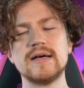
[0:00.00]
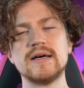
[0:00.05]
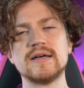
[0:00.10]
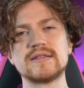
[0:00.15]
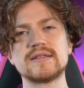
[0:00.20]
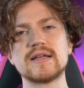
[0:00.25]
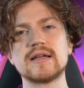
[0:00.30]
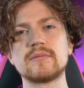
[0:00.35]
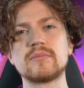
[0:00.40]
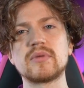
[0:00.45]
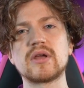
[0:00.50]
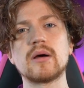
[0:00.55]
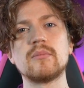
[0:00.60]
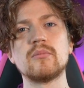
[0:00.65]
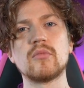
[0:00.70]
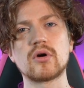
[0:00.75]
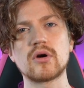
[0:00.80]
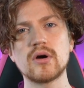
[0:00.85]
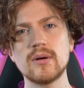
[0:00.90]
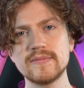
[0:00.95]
started to become
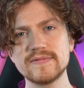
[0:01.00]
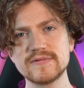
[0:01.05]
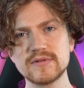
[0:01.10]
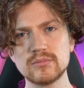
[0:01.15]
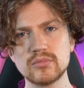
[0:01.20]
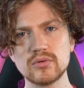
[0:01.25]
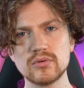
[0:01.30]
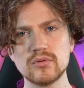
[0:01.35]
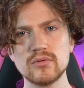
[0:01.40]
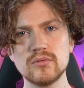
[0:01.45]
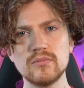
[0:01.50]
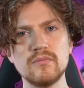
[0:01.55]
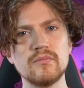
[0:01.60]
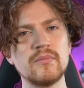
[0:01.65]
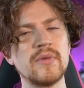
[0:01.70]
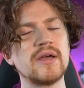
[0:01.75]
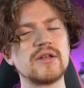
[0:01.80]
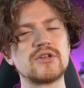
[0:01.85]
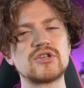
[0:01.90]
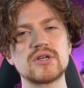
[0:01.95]
more comfortable,
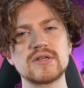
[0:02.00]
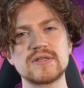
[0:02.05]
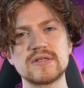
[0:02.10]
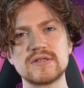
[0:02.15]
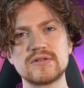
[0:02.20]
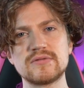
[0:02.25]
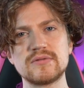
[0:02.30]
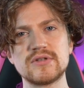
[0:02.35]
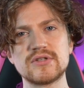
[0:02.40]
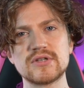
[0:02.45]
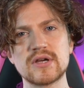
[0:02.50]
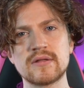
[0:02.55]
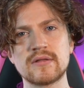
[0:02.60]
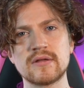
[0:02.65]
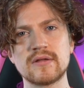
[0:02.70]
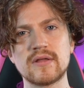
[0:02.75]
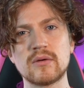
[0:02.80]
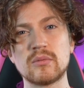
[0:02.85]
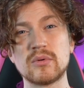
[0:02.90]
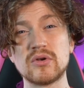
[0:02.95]
more adjusted to each
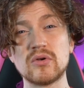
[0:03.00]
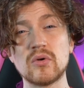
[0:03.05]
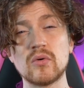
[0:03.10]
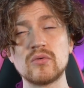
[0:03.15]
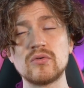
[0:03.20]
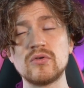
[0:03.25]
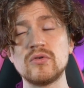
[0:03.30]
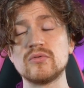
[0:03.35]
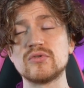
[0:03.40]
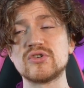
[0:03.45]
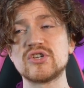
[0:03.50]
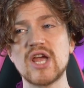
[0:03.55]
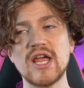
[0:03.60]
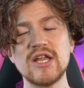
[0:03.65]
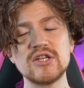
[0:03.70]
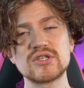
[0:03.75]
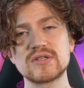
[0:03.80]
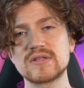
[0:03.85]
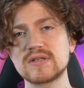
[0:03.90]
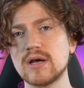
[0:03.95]
other. There were no new
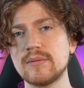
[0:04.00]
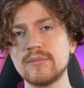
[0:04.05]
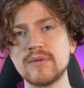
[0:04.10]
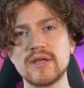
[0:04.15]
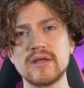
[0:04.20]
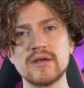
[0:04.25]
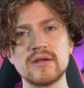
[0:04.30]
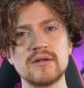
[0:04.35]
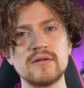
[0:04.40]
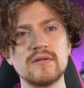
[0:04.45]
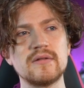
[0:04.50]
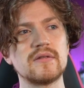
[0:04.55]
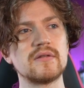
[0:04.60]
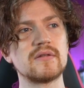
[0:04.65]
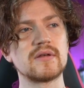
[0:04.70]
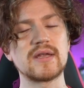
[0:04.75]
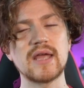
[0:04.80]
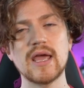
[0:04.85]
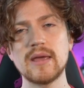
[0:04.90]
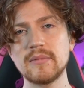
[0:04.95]
changes coming in.
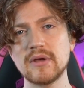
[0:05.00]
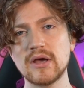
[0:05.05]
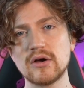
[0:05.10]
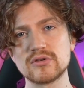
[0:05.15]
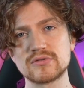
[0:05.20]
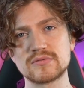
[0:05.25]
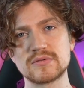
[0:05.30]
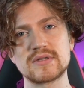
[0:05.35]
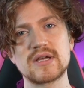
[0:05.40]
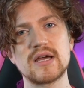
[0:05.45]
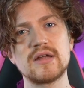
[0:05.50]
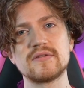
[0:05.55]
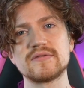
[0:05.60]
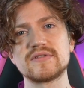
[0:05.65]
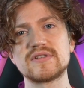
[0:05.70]
The gaming house was kind of